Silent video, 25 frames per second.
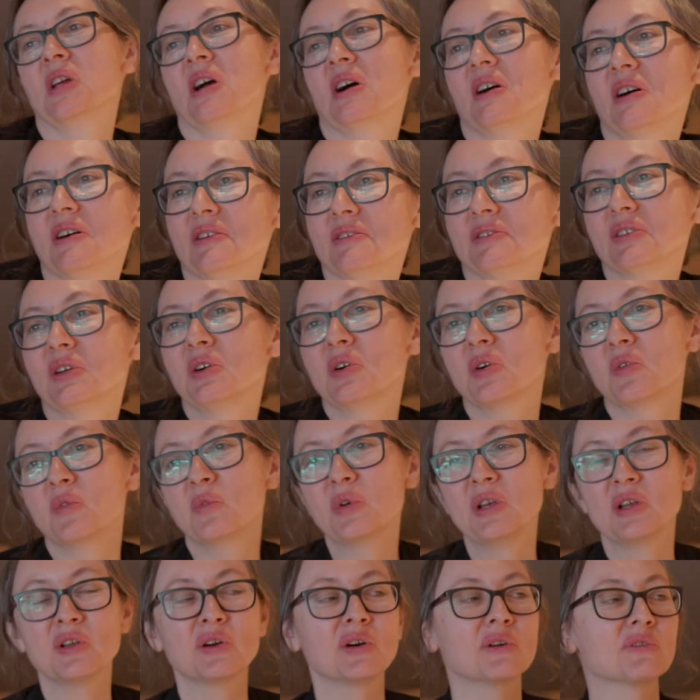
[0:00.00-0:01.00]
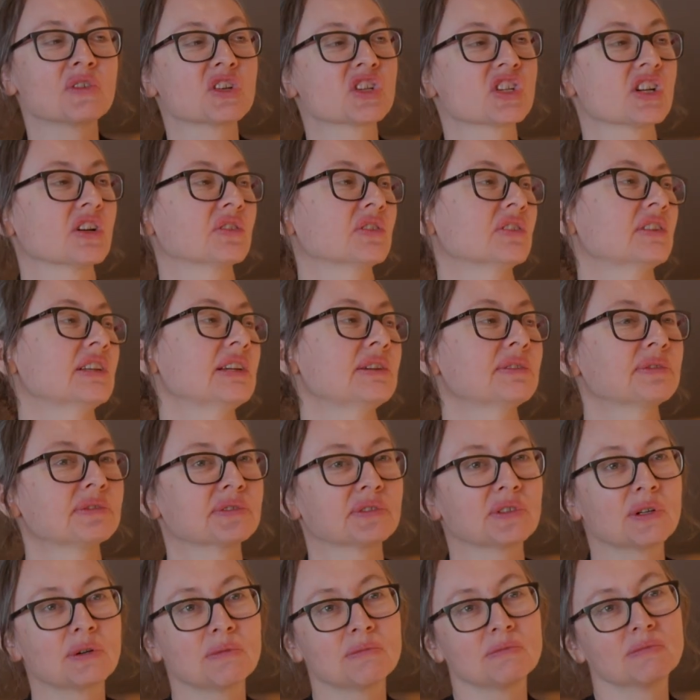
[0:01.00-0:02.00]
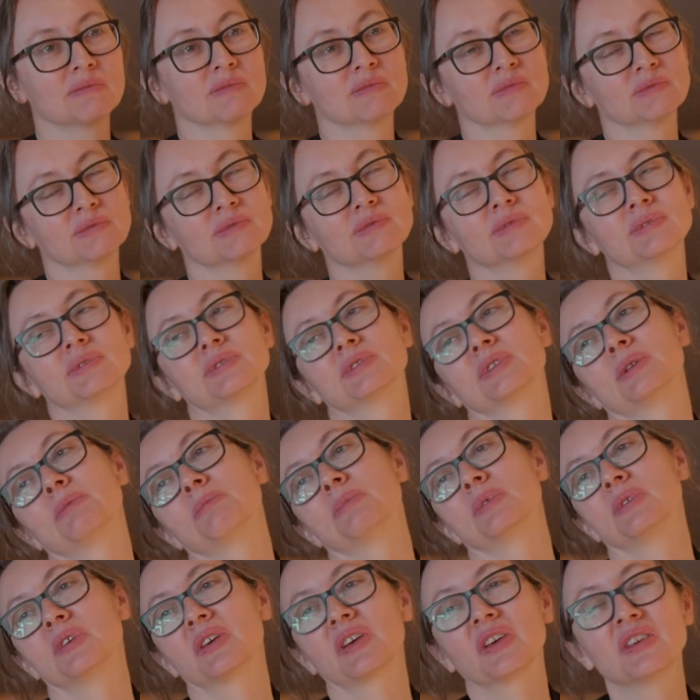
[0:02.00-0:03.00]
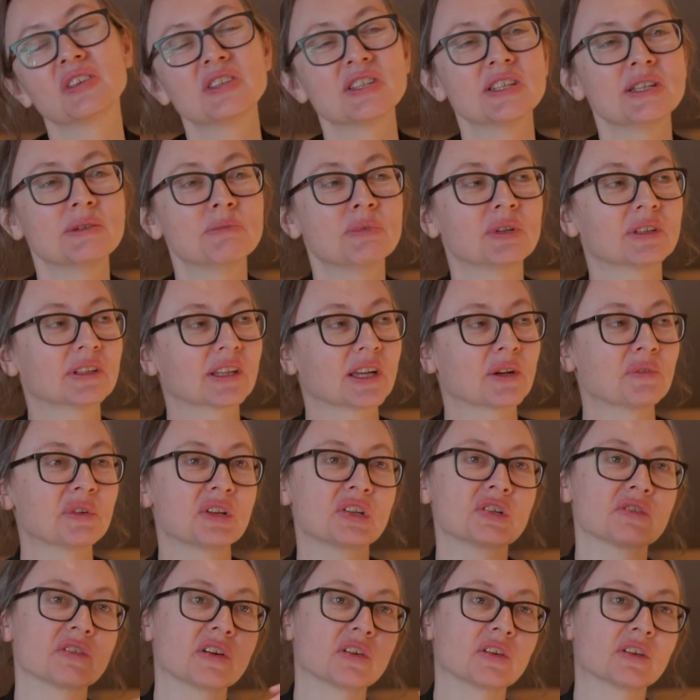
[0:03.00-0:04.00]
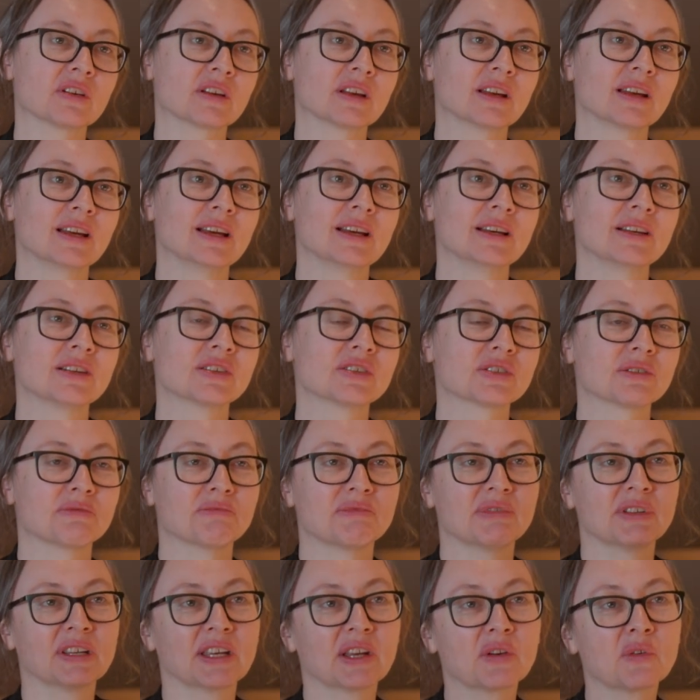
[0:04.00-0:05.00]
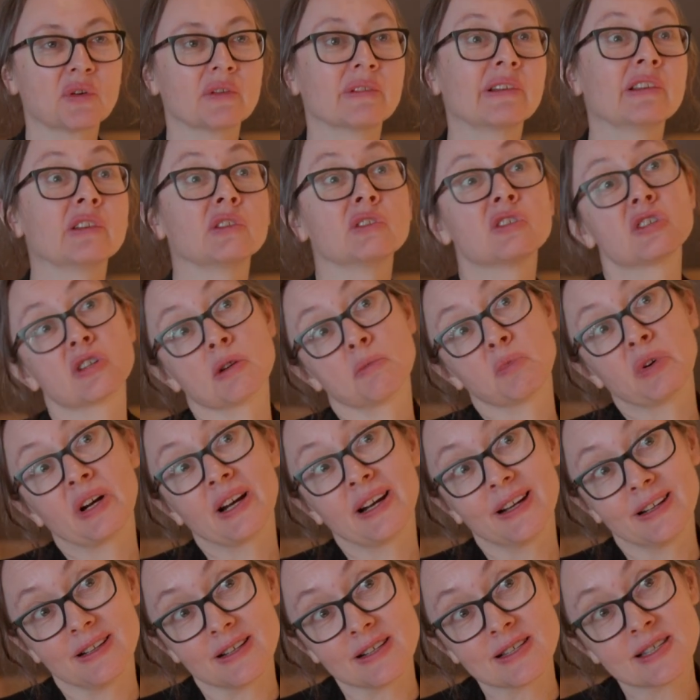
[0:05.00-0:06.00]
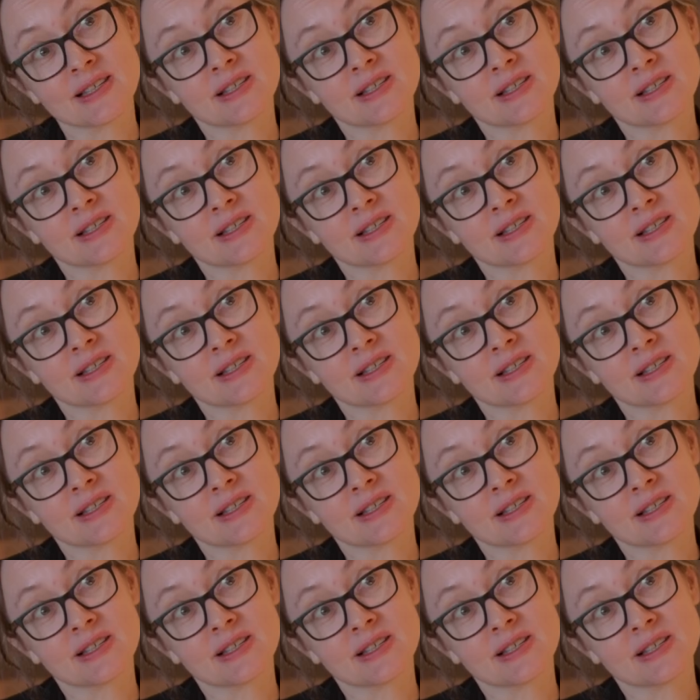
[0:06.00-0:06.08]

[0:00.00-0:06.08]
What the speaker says: have, we love Chardonnay from Burgundy, but can we try something equivalent somewhere else?